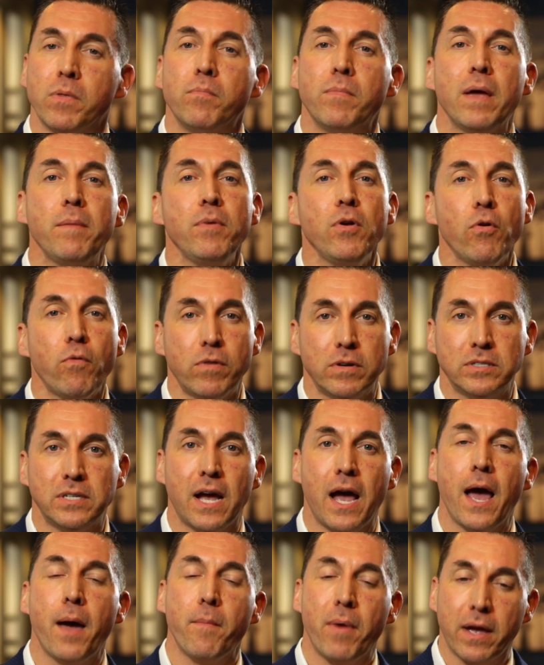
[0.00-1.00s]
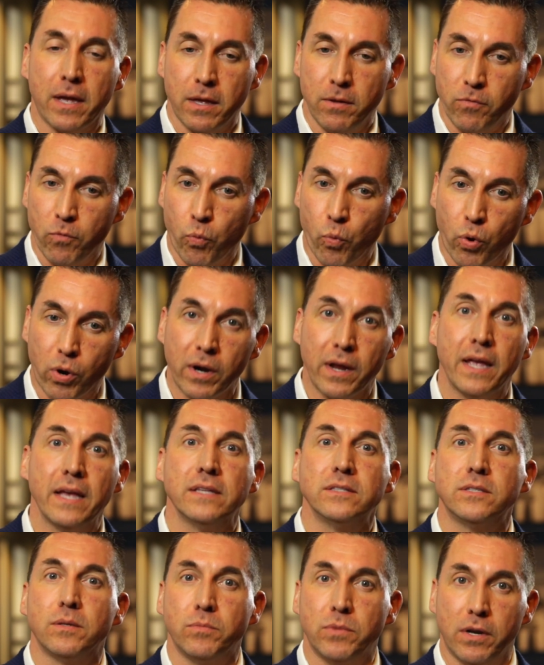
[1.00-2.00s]
maybe over time I can work
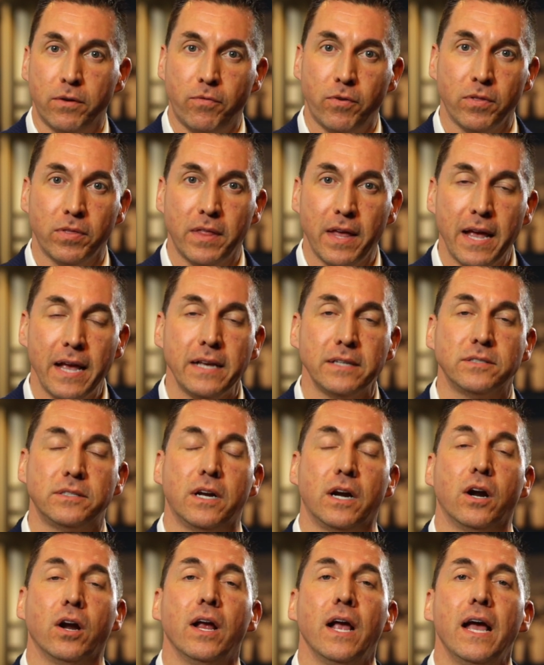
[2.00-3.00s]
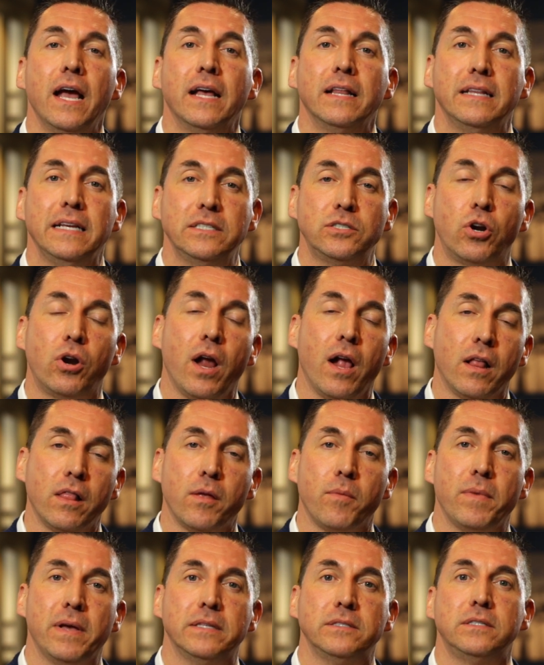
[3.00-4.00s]
in some different things there. These are
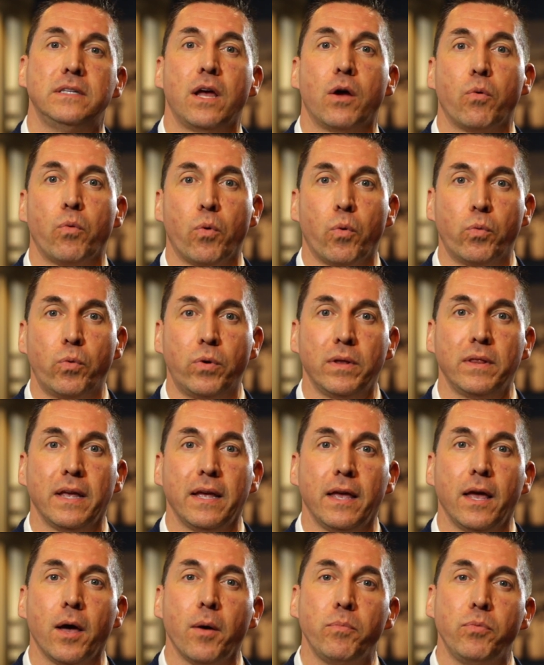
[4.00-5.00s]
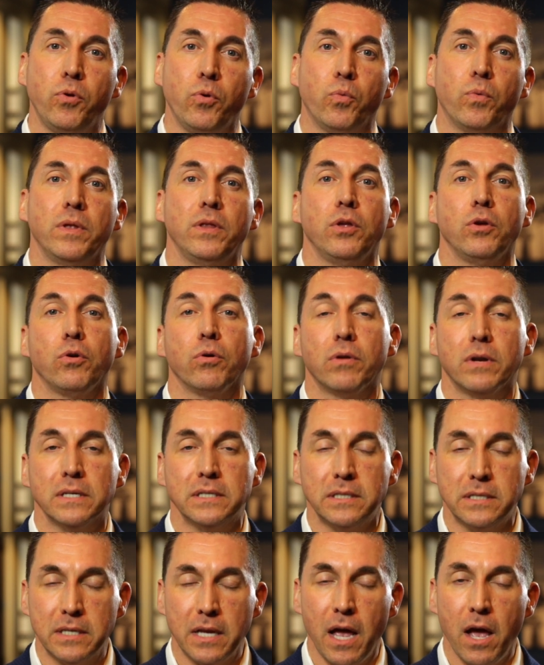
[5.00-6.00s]
elements that will really help you when you go to
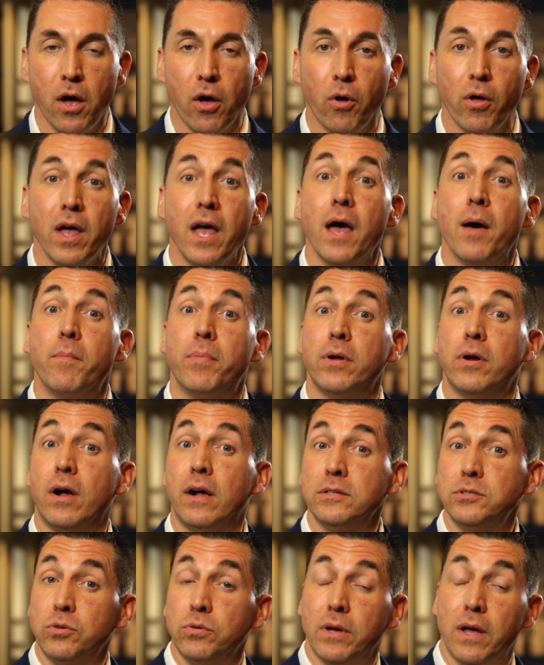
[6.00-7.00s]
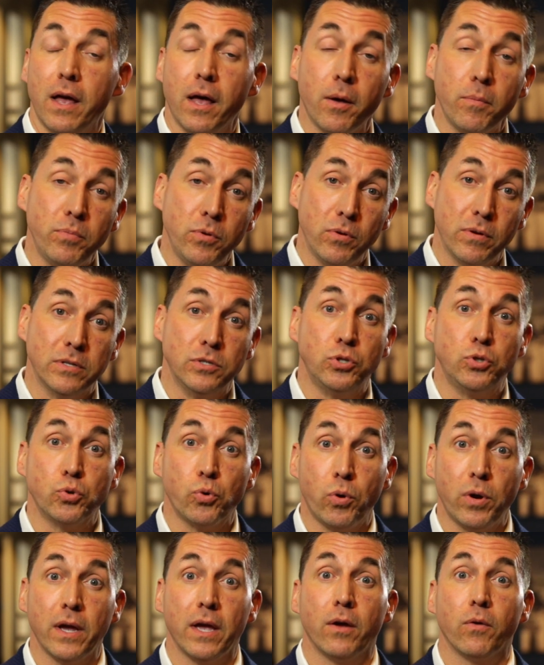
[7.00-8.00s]
sell, but also help you
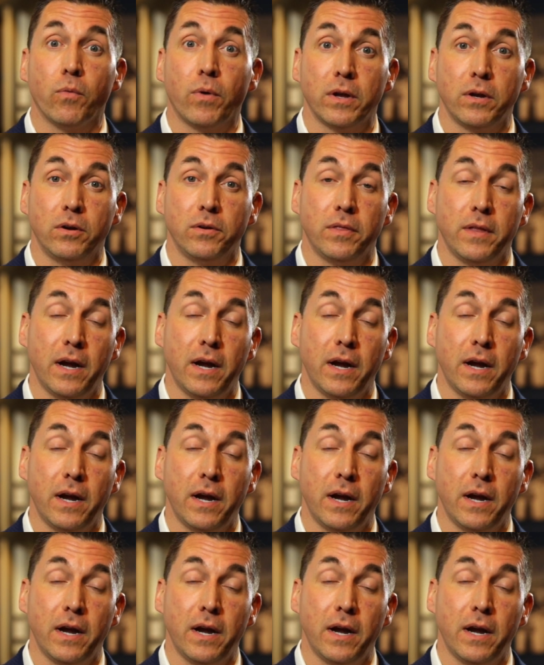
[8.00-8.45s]
enjoy it while you're